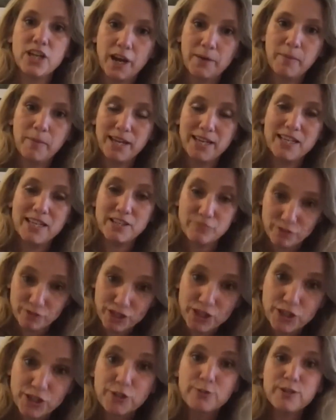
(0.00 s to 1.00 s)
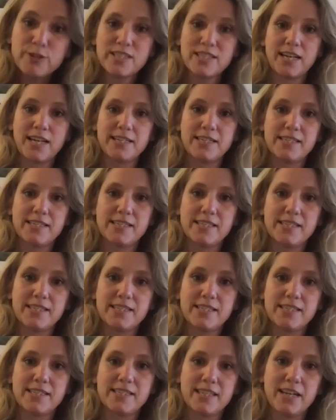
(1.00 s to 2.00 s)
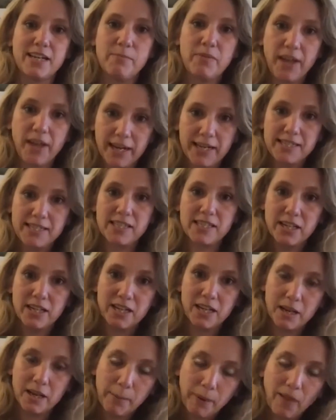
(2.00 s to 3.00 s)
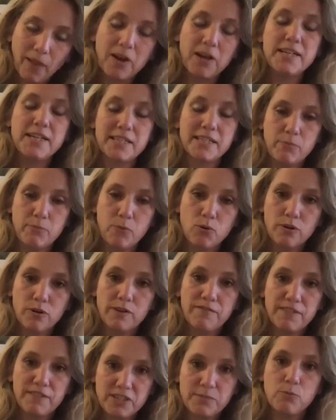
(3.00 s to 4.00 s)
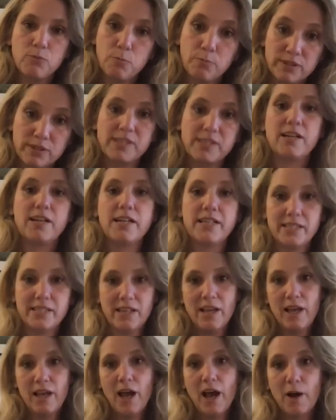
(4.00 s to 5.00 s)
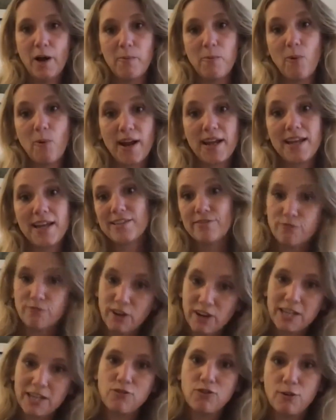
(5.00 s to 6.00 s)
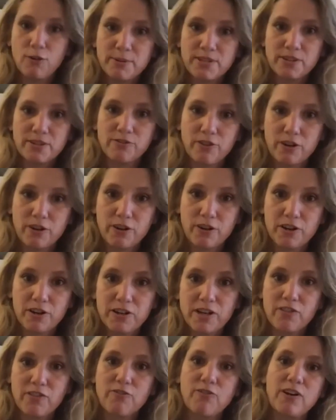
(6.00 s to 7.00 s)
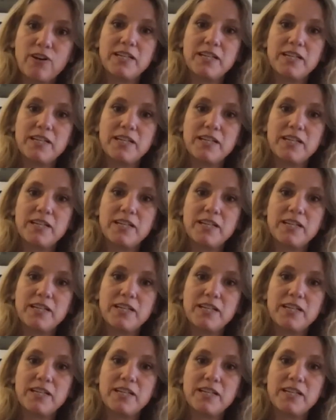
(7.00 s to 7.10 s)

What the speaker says: reduced as that is applied in more efficient, more precise ways. The right crops are grown at the right